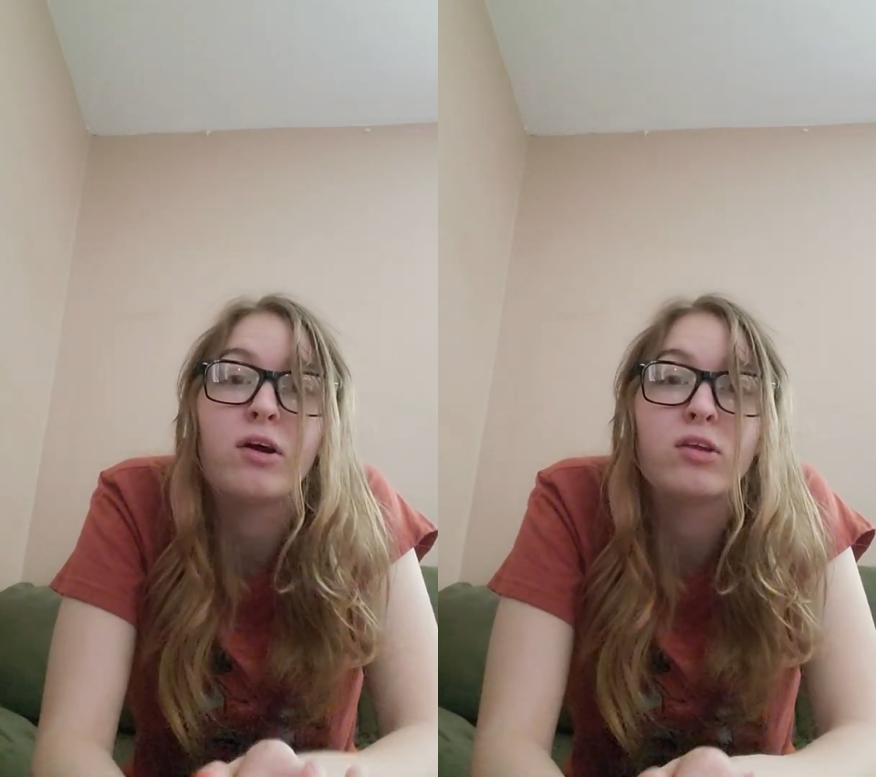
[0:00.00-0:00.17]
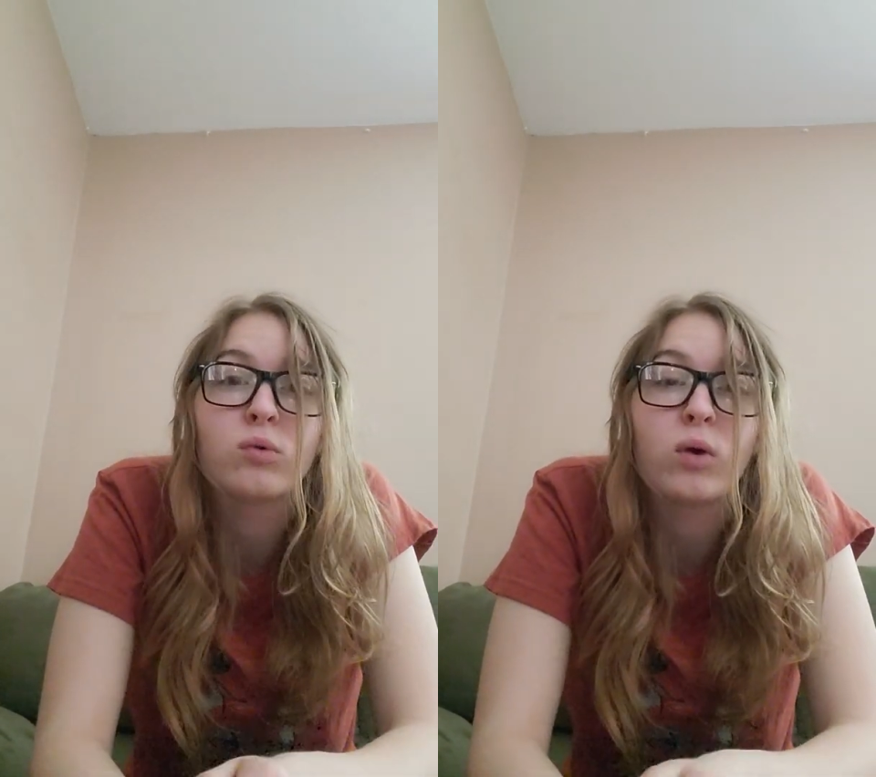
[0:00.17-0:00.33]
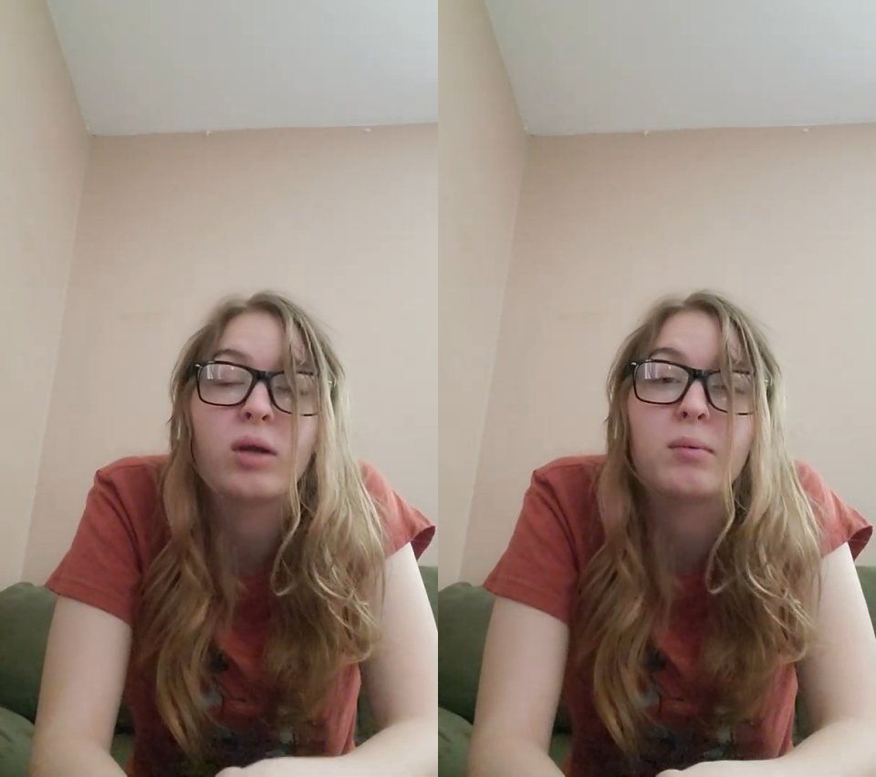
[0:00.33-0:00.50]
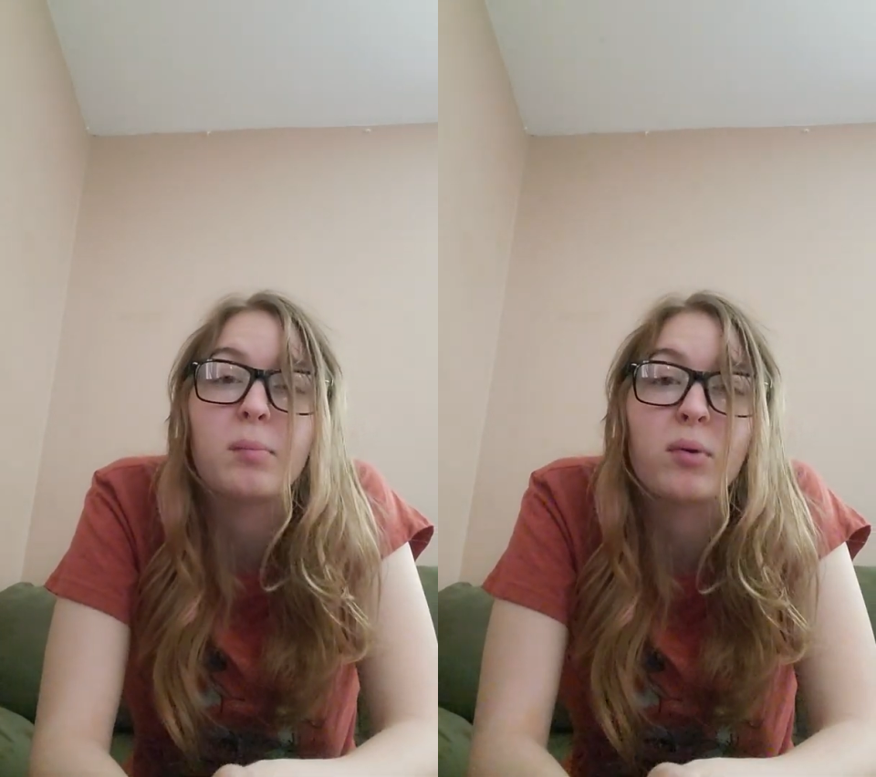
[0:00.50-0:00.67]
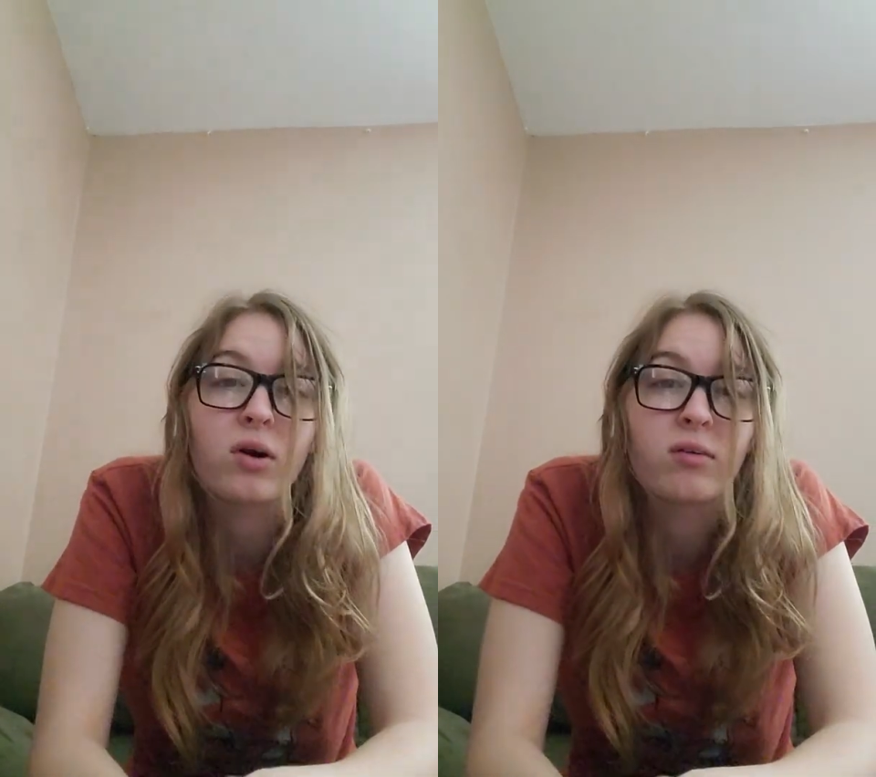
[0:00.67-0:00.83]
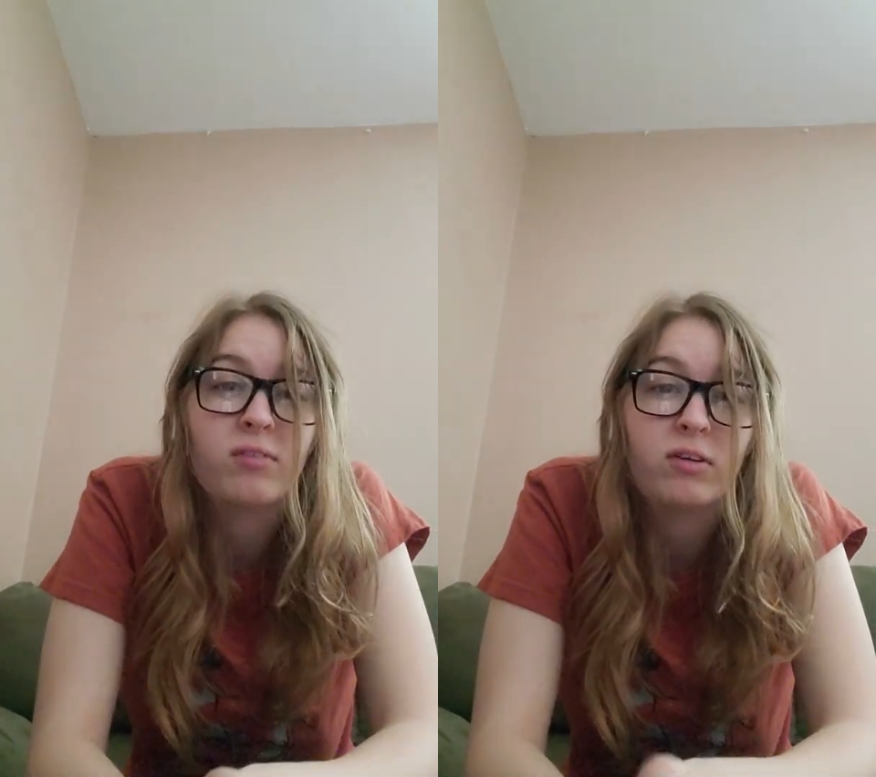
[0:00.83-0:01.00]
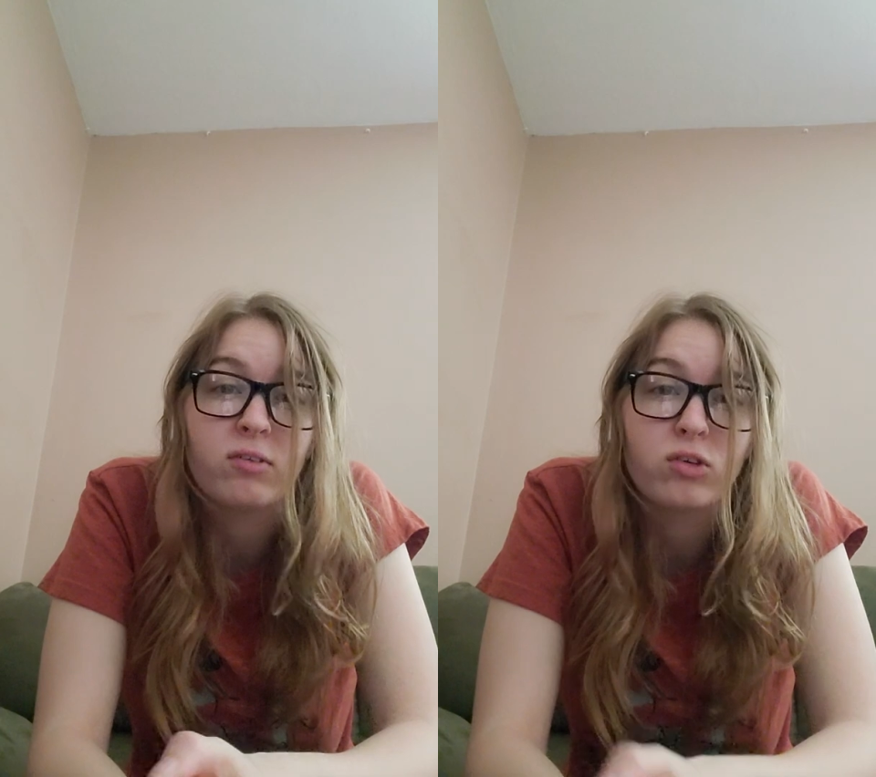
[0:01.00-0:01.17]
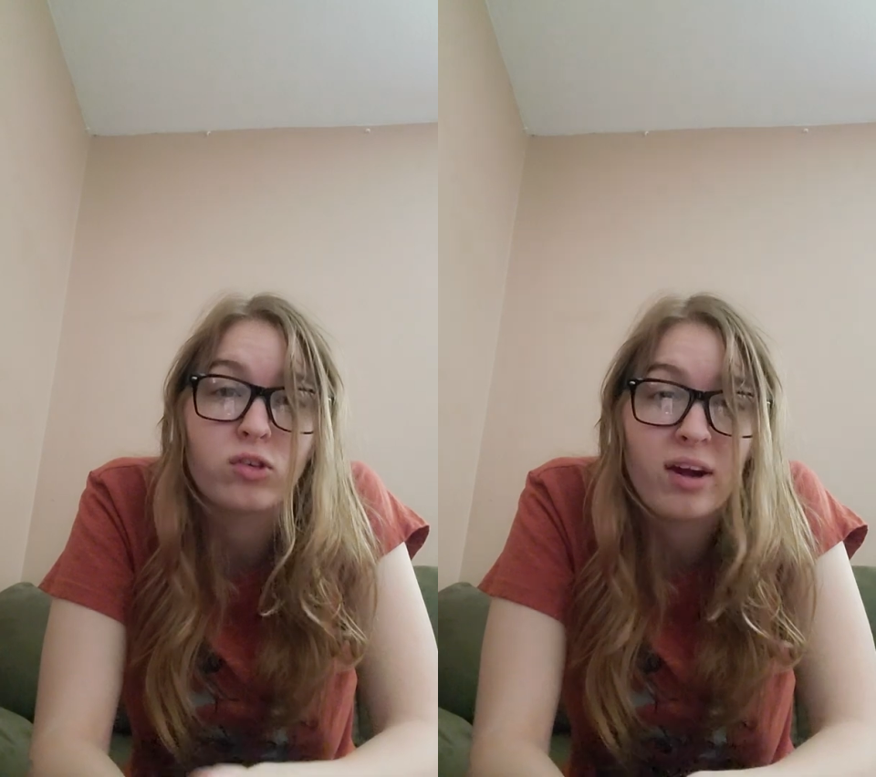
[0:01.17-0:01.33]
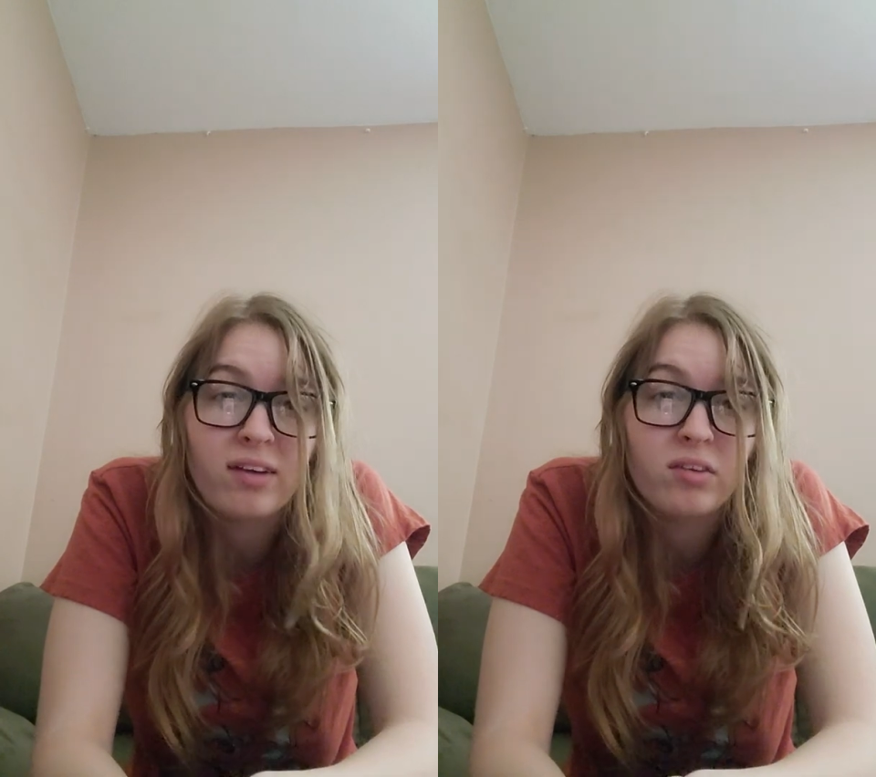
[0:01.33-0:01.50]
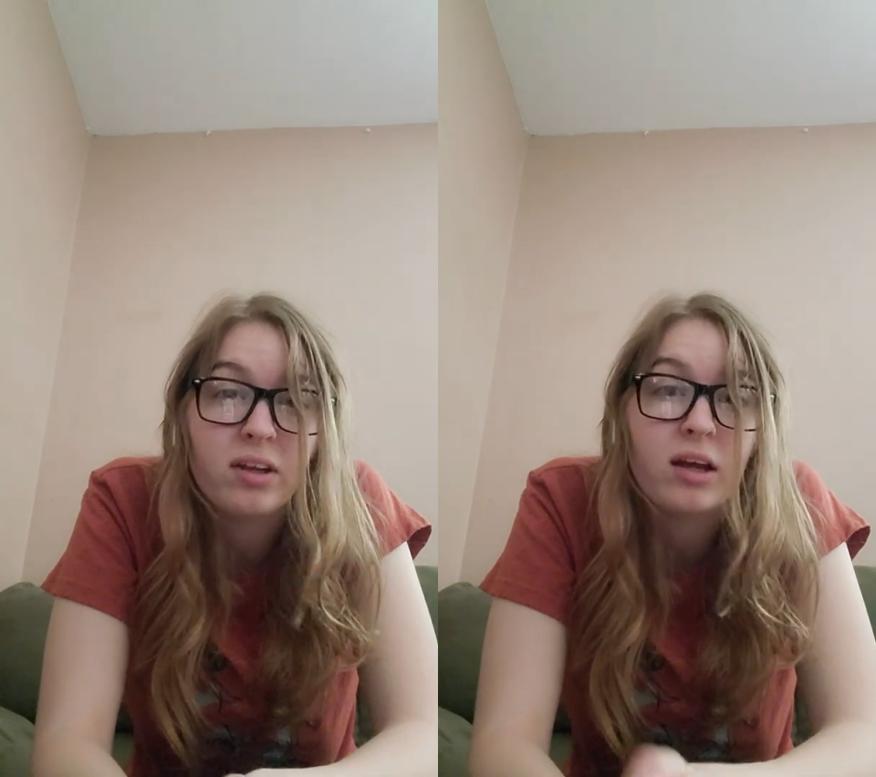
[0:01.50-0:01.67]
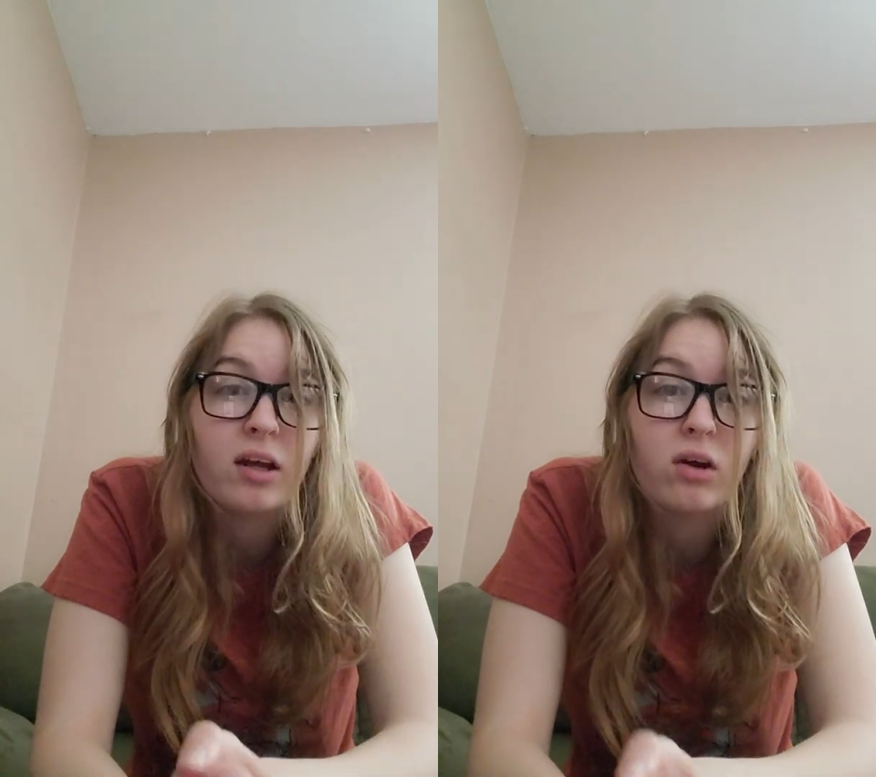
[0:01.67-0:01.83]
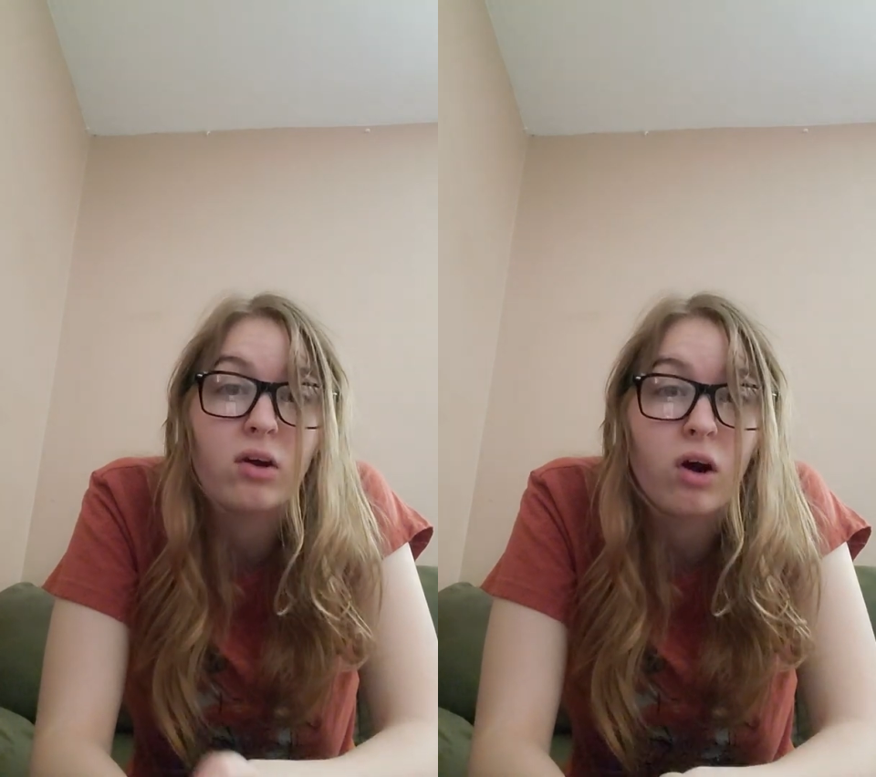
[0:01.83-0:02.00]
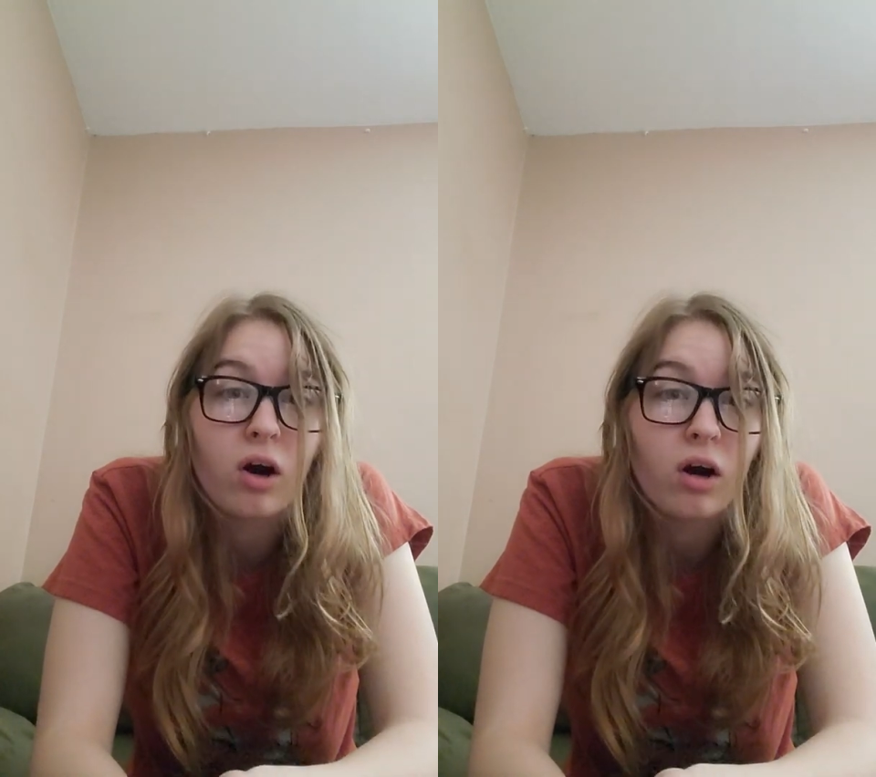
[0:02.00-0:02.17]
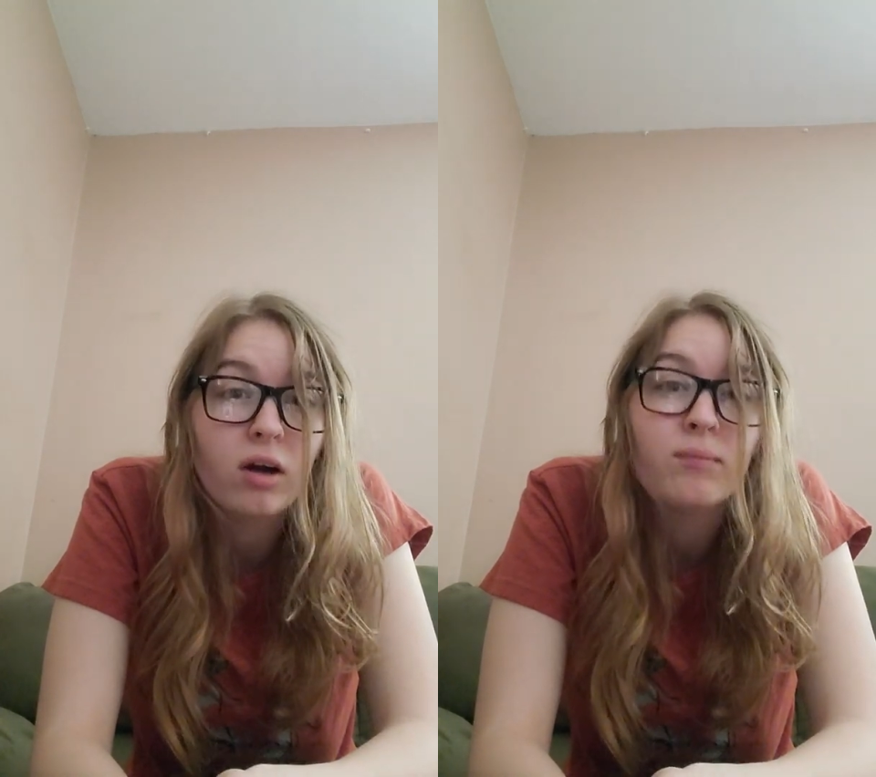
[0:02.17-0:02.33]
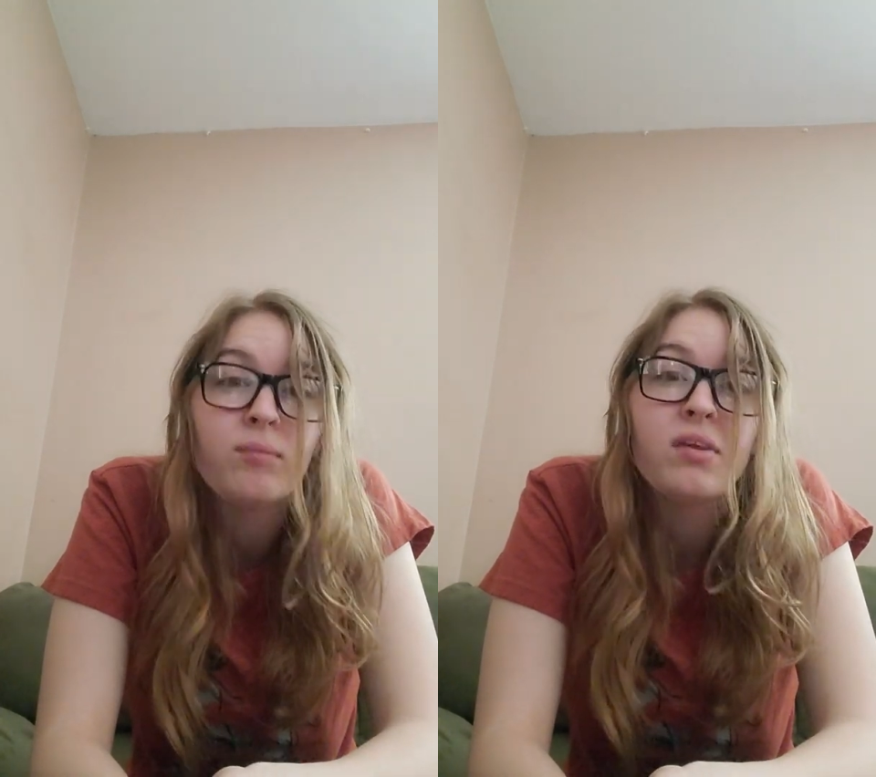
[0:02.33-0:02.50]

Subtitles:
It's going to be perfect for traveling in a car.